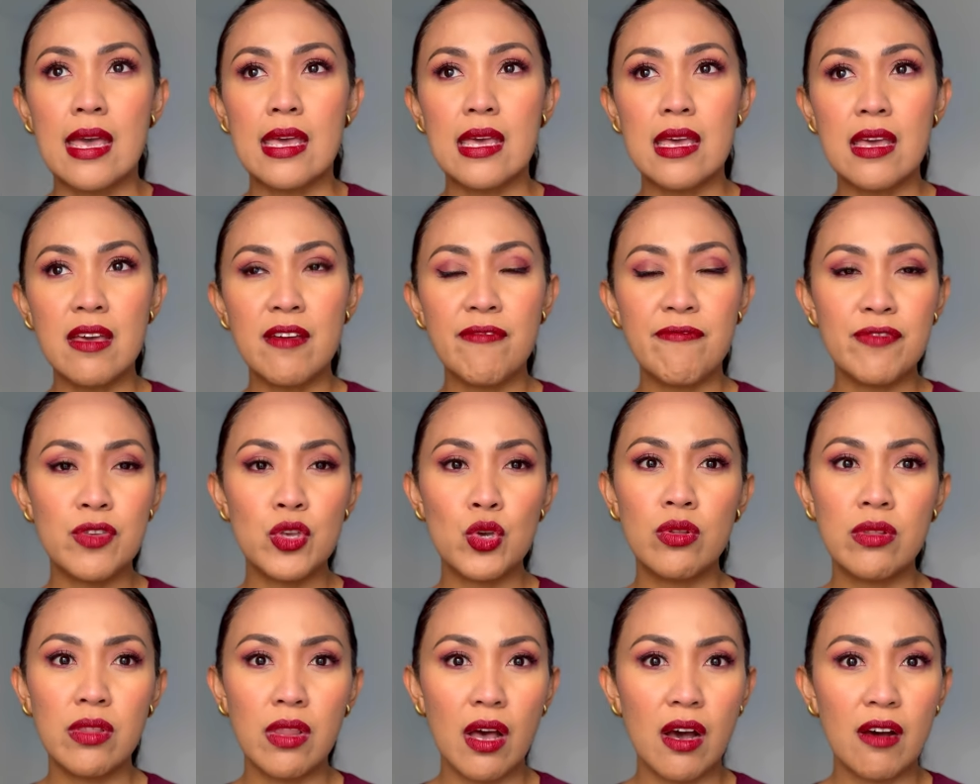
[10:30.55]
If
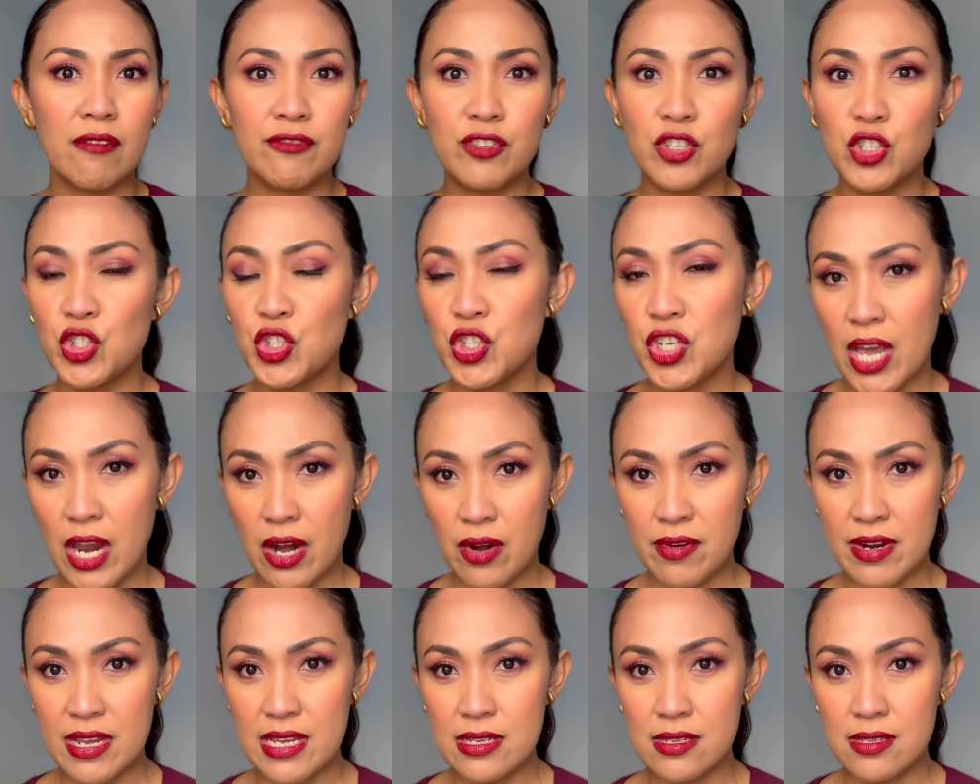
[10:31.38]
you love
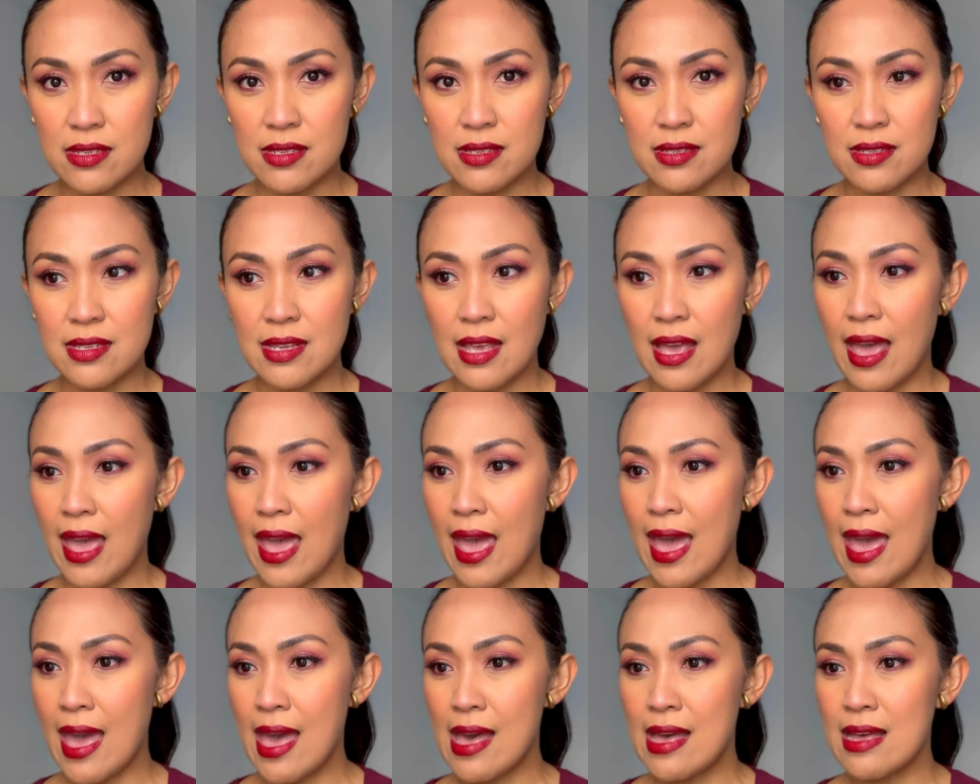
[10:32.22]
cherries
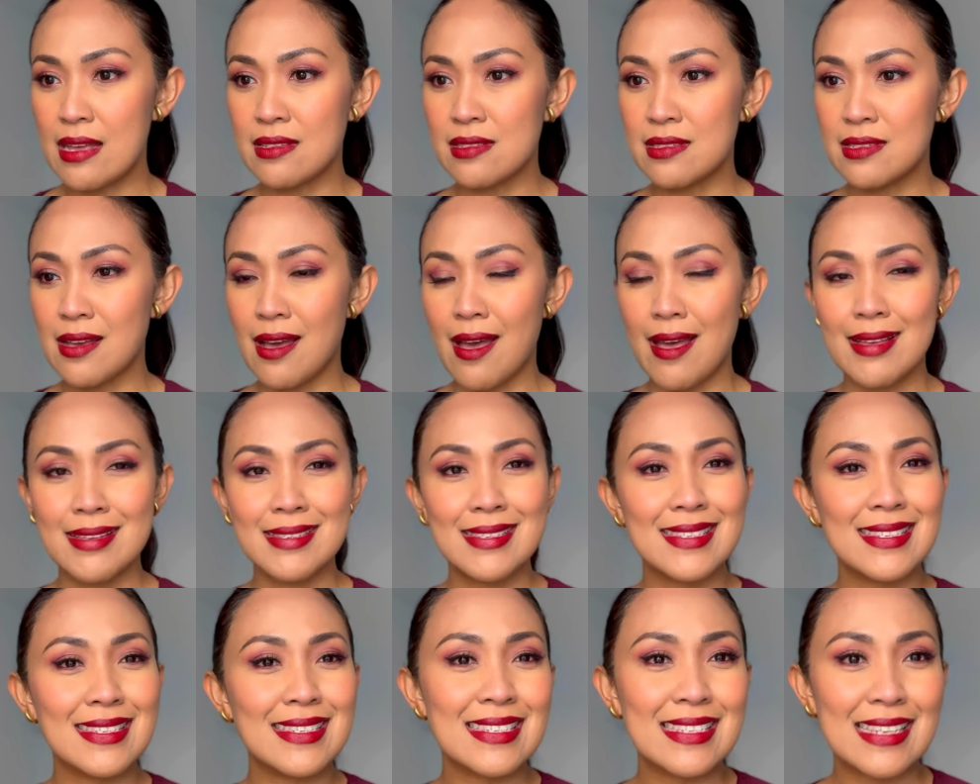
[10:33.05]
and
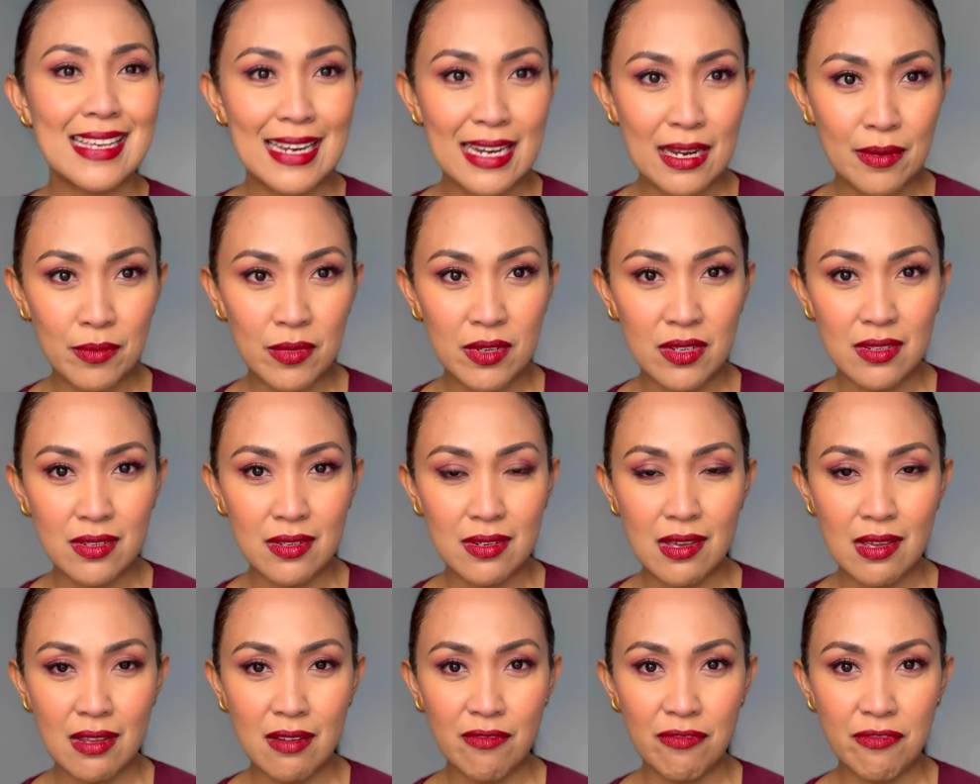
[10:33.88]

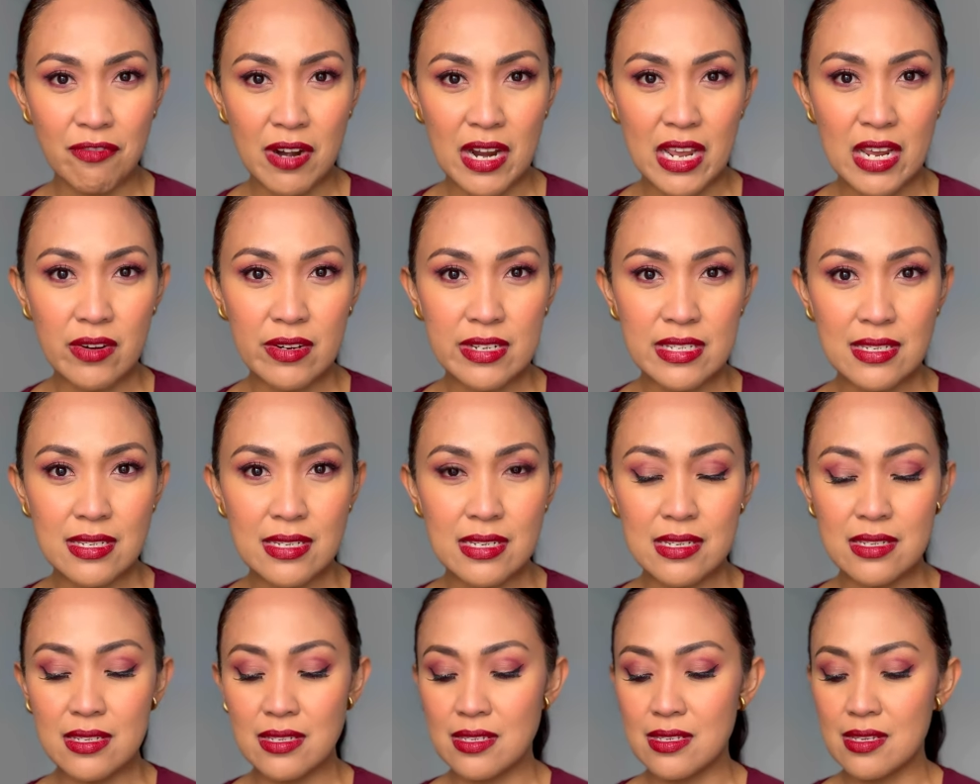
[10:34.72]
cinnamon in
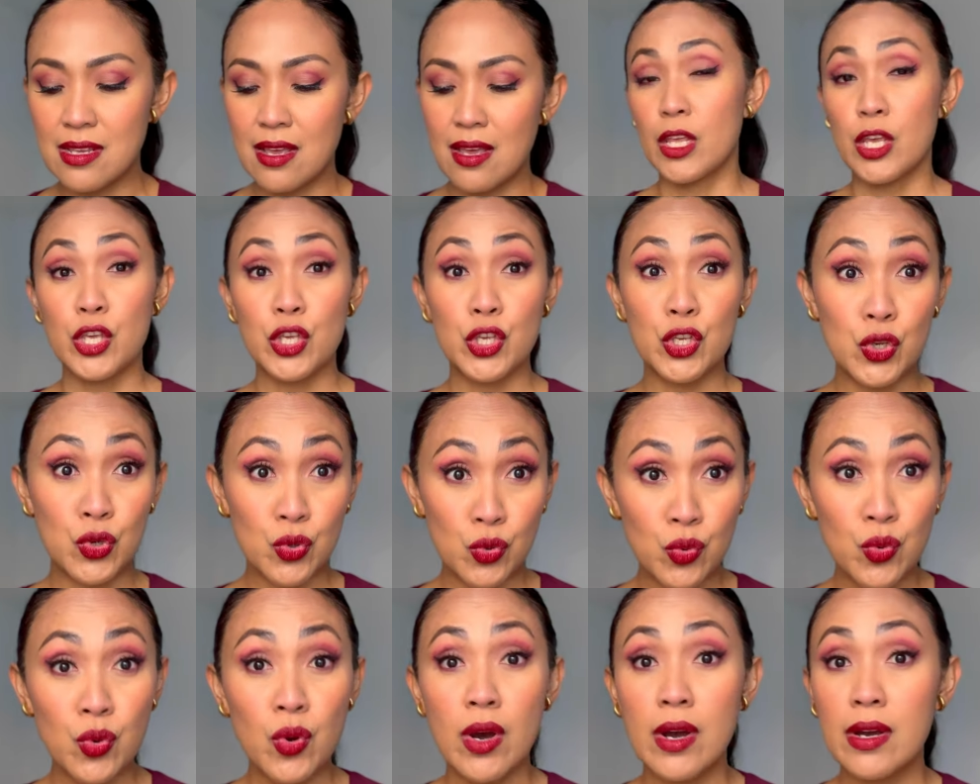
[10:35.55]
fragrances,
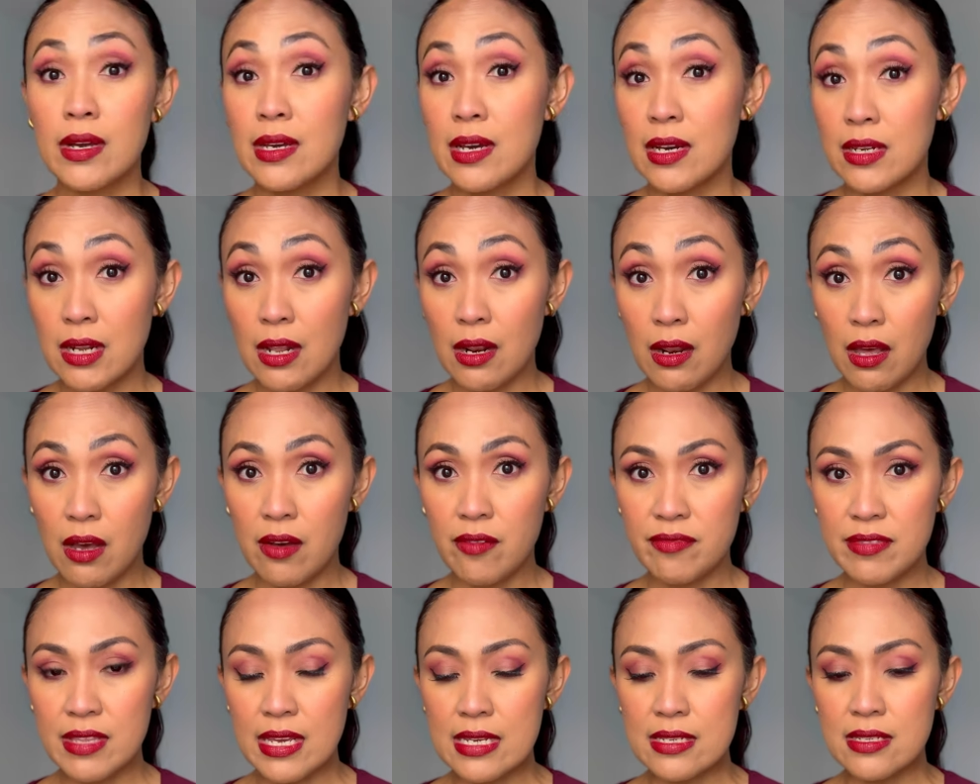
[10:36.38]
you gonna
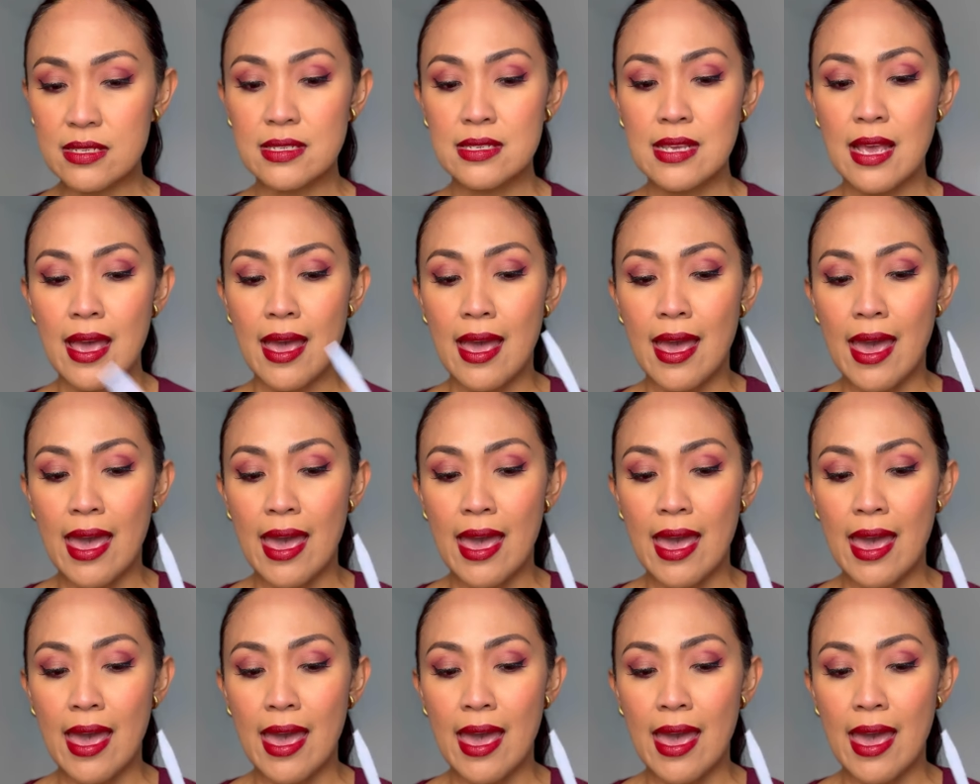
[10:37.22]
love this.